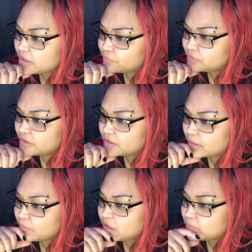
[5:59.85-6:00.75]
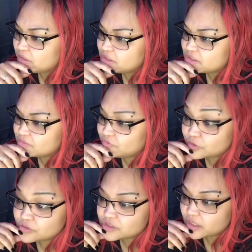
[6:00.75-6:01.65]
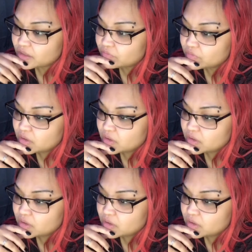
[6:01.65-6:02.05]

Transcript: everything that made me feel safe.